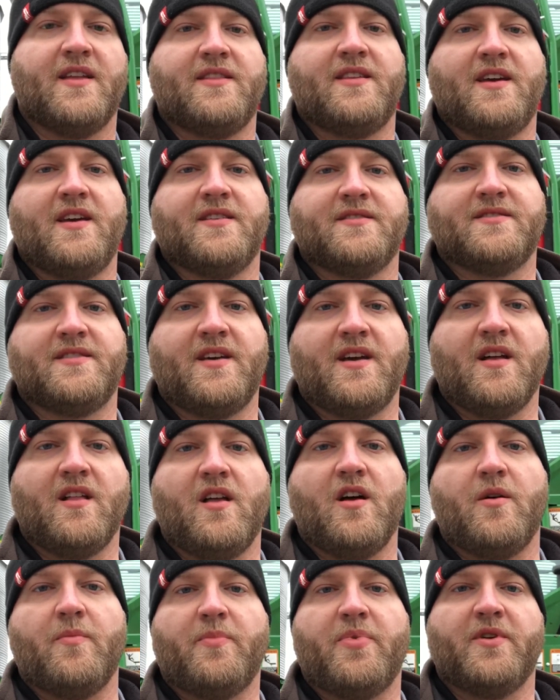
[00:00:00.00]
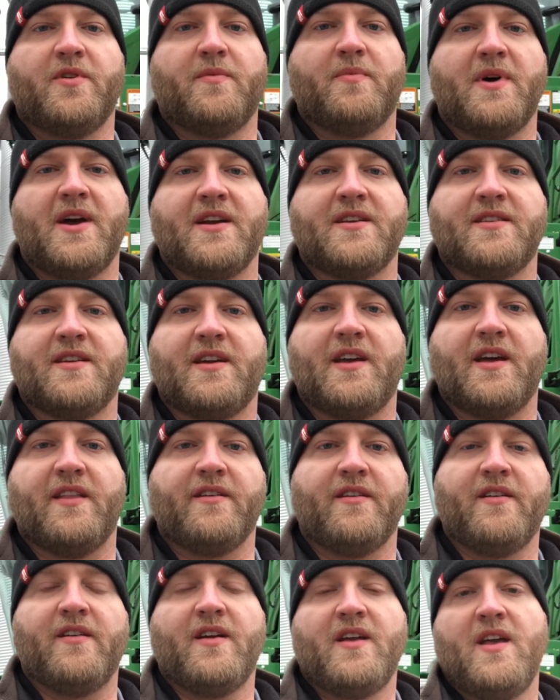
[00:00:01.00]
the SEL all put back
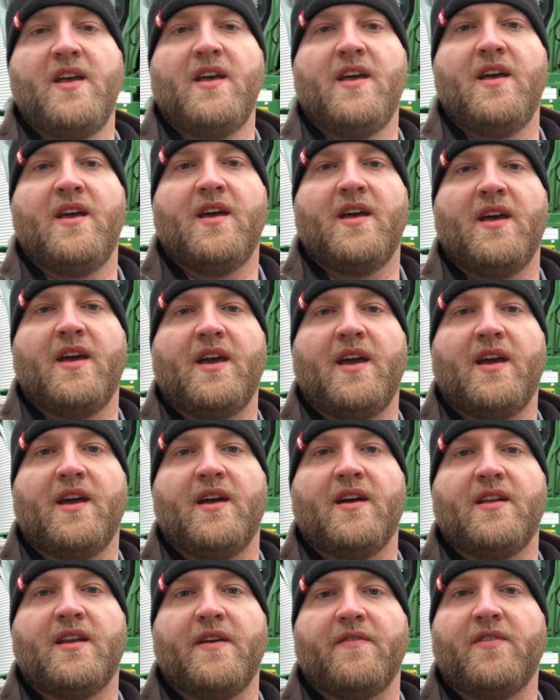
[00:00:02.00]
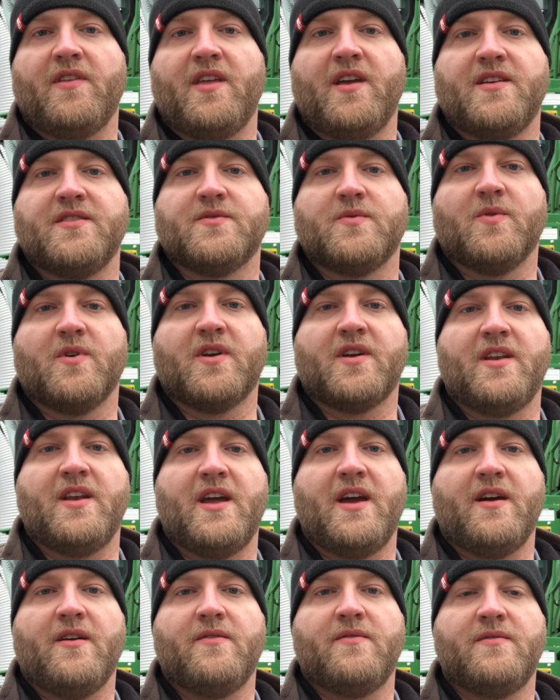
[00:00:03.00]
together and everything's working
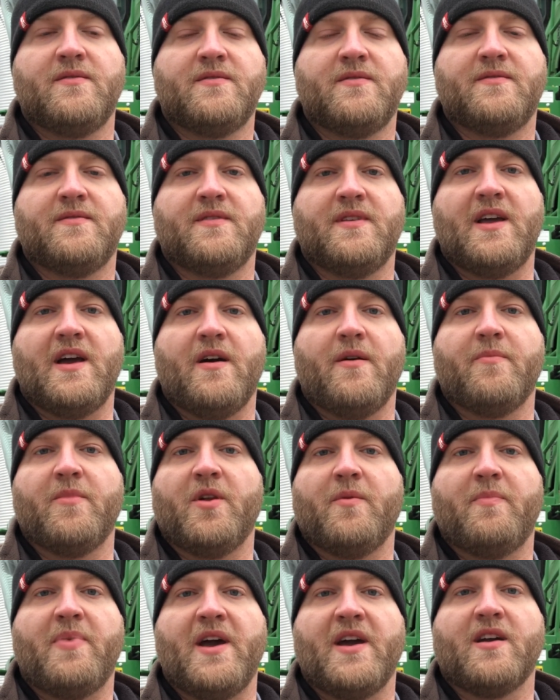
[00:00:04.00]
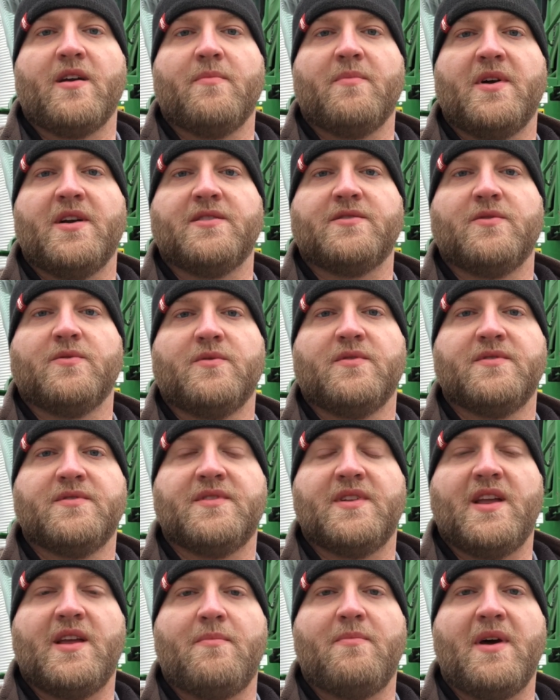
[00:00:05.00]
now. Now I'm going to pack up my tools
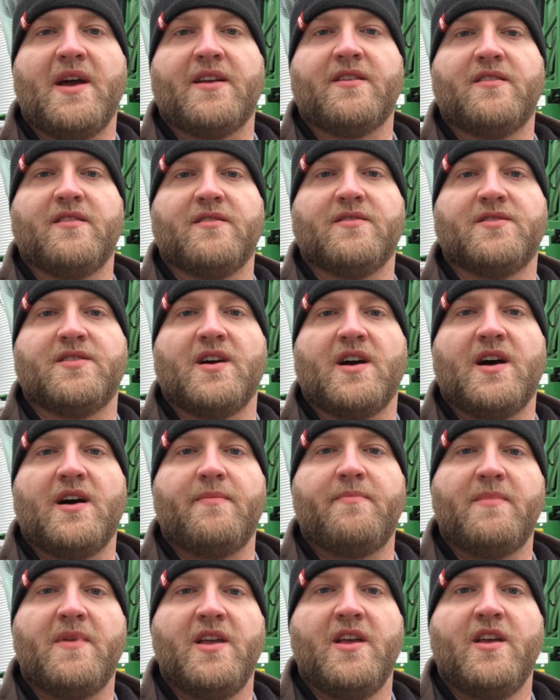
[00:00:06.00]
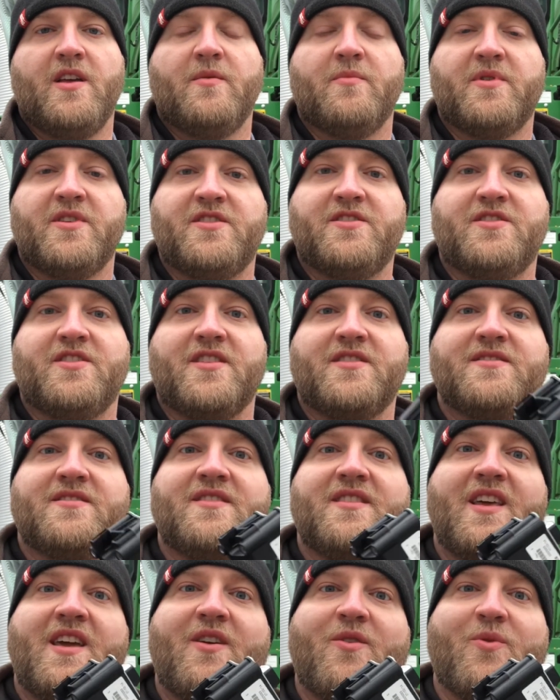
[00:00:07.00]
and head back to the shop. Just
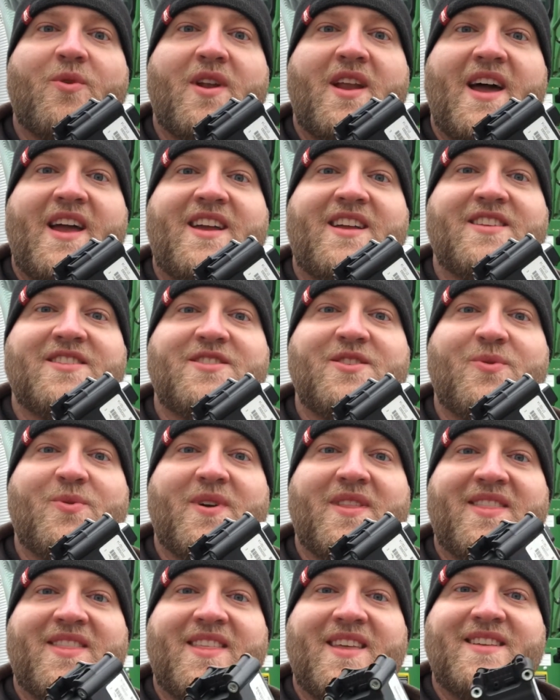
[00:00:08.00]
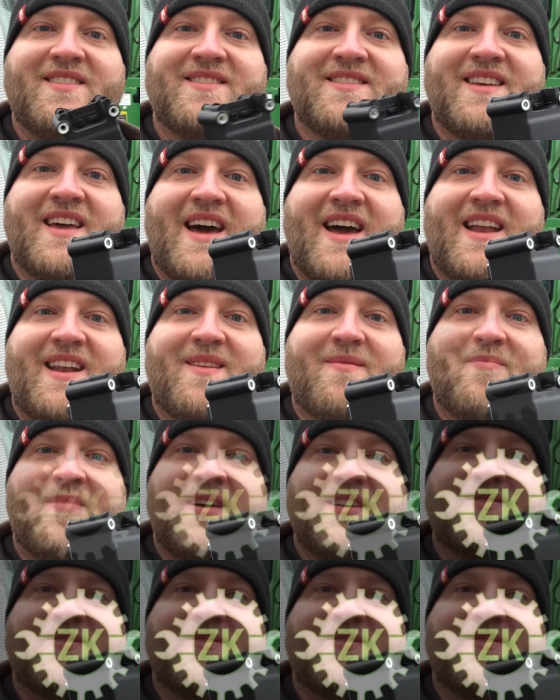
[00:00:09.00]
think what I could do with this guy to mess